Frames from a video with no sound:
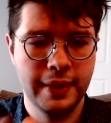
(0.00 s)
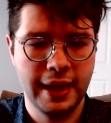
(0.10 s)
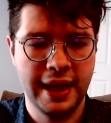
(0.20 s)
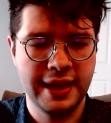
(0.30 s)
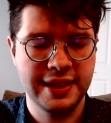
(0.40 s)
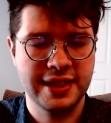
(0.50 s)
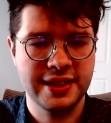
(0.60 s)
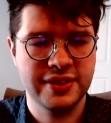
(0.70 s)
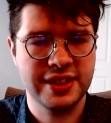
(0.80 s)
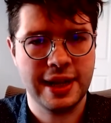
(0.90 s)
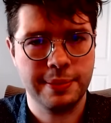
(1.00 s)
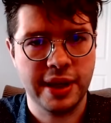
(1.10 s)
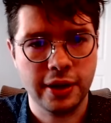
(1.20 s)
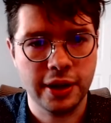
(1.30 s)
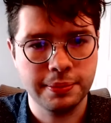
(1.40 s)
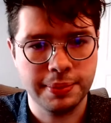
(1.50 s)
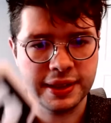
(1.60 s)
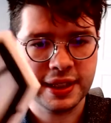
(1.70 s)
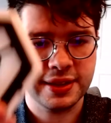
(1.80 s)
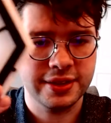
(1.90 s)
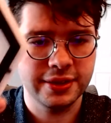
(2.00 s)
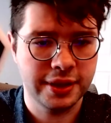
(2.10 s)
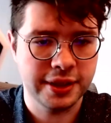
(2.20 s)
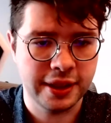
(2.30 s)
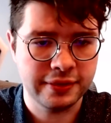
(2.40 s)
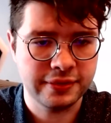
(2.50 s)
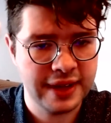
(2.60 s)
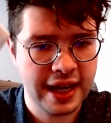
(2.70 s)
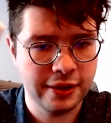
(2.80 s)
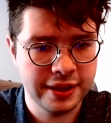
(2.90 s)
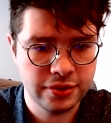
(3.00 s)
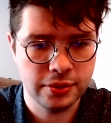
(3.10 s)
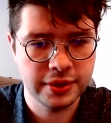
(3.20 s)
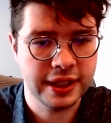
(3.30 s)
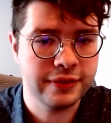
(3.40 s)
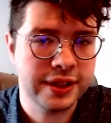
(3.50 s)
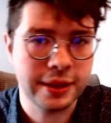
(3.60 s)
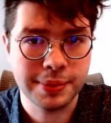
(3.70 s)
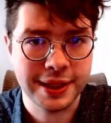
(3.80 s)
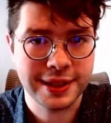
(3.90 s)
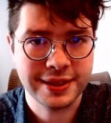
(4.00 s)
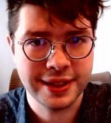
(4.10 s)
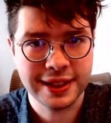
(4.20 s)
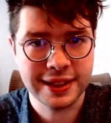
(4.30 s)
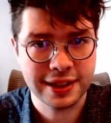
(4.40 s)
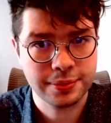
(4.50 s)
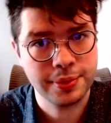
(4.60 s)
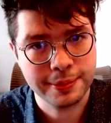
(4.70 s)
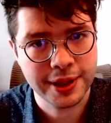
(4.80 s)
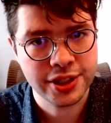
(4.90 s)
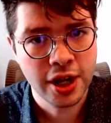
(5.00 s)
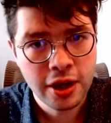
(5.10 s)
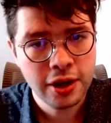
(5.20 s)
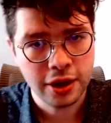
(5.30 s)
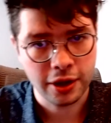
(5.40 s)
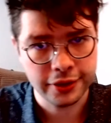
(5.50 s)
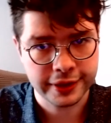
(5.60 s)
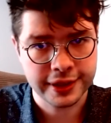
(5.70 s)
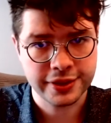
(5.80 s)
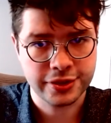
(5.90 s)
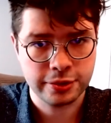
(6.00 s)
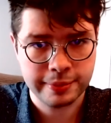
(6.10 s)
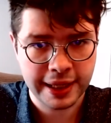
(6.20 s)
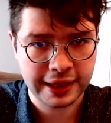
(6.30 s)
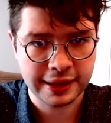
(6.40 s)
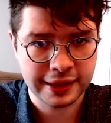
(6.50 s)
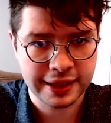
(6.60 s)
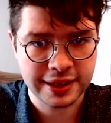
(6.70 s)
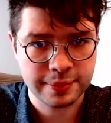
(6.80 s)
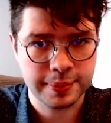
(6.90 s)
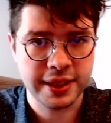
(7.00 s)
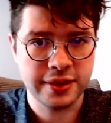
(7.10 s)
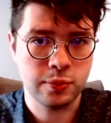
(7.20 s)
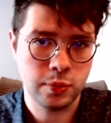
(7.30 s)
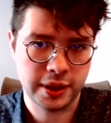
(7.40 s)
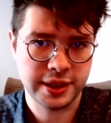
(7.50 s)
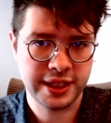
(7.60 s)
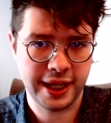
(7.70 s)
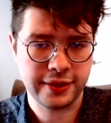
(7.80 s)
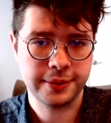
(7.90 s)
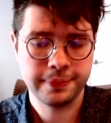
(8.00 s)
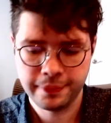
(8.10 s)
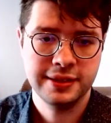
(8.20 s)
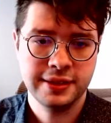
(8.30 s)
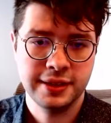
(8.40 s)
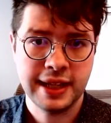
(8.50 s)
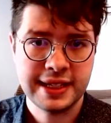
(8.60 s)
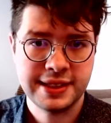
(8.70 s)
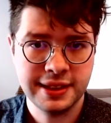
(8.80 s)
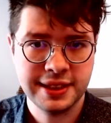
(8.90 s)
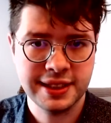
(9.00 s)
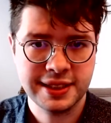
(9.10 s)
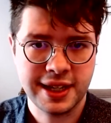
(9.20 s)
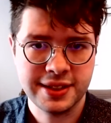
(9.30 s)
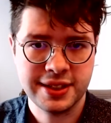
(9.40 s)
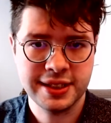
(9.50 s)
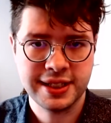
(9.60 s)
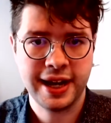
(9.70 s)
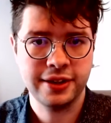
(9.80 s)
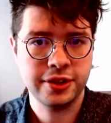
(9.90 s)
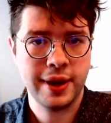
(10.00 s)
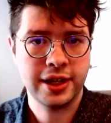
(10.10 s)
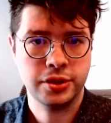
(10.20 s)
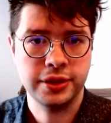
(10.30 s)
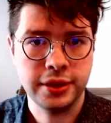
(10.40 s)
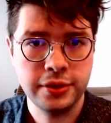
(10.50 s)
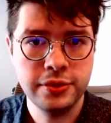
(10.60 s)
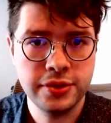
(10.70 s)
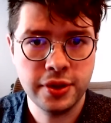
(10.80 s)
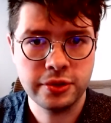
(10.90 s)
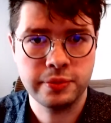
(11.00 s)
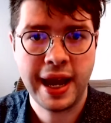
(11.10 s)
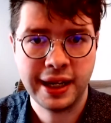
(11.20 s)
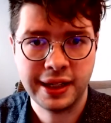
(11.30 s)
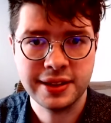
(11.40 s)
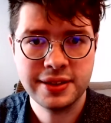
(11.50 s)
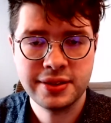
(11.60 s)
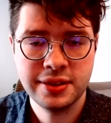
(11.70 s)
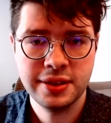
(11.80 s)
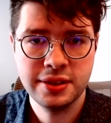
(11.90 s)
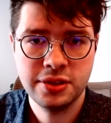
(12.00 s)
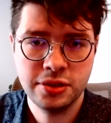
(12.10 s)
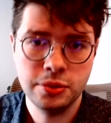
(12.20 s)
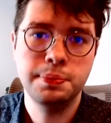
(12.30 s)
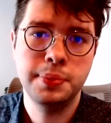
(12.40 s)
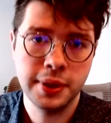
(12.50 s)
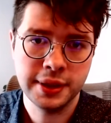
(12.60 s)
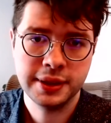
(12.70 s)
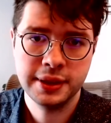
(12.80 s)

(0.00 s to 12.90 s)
And it doesn't even snap that hard, but that's still good enough. Now it's holding everything in place, and that's pretty much all there is to making this piece work together. The last thing to discuss is how you actually use those magnets to put